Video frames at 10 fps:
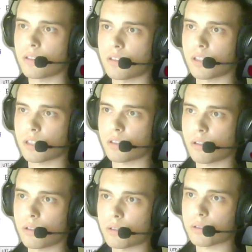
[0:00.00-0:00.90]
like
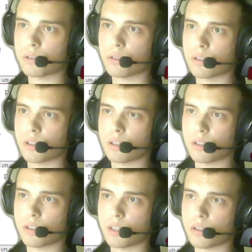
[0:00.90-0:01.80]
colors,
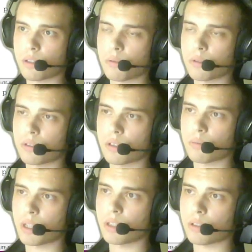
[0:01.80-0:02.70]
and I want the
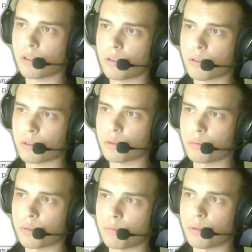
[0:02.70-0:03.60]
main color to
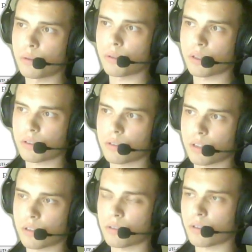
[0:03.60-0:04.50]
be blue and
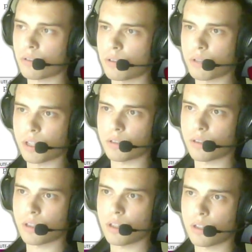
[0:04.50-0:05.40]
secondary red.
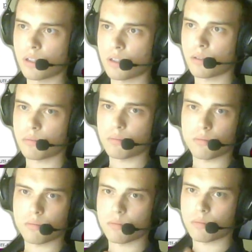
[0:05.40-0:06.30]

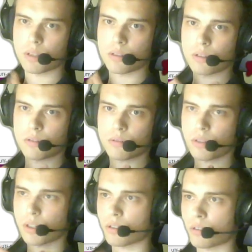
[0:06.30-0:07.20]
Basic
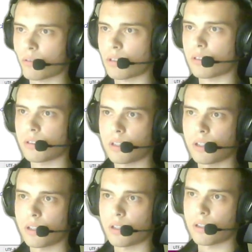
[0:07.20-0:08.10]
instruction, right?
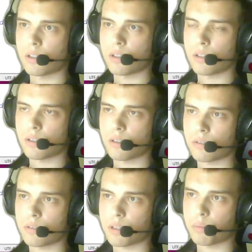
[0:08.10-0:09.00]

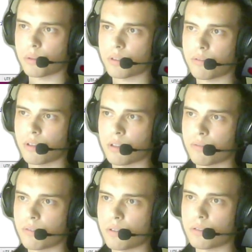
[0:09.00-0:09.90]
Typography and
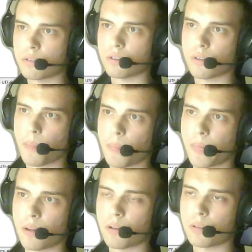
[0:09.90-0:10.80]
fonts.
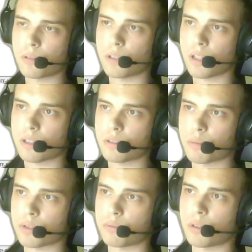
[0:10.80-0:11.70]
All text
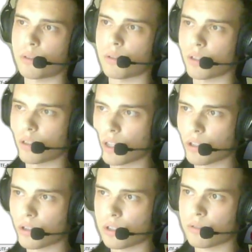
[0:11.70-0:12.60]
must be quite
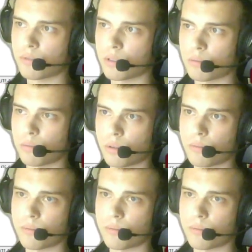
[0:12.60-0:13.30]
large and visible.